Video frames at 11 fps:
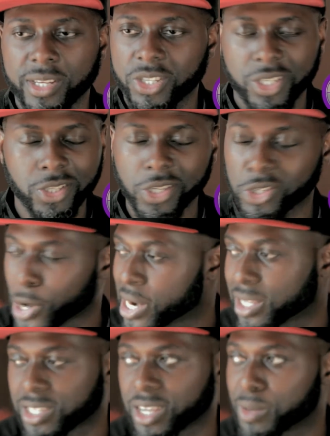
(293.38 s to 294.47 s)
just try
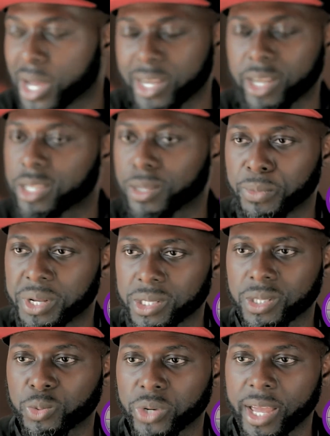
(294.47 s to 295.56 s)
not to think about nothing
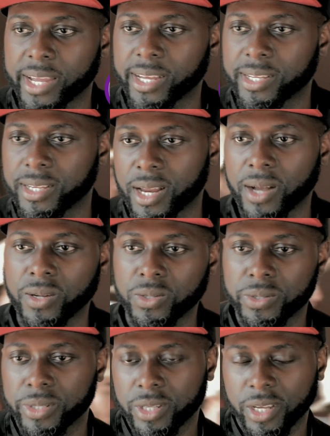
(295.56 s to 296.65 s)
business related.
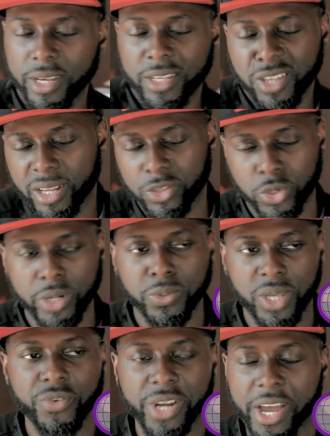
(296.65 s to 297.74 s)
and taking
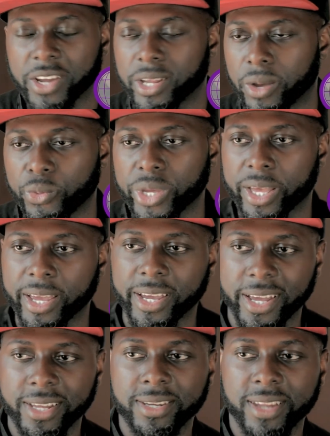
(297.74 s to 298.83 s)
trips every now and then when we
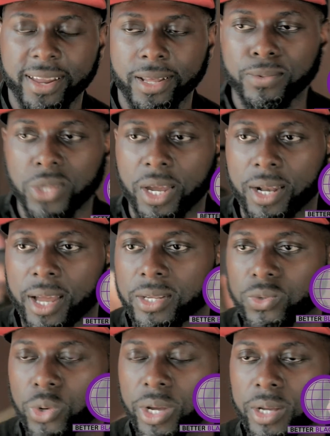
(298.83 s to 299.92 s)
can. That helps out a lot
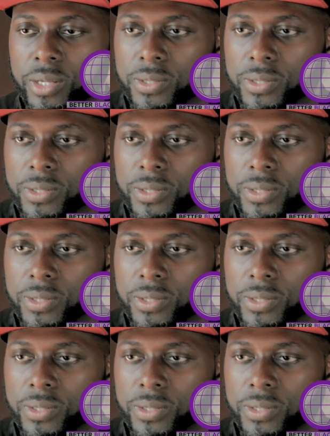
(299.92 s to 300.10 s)
as well.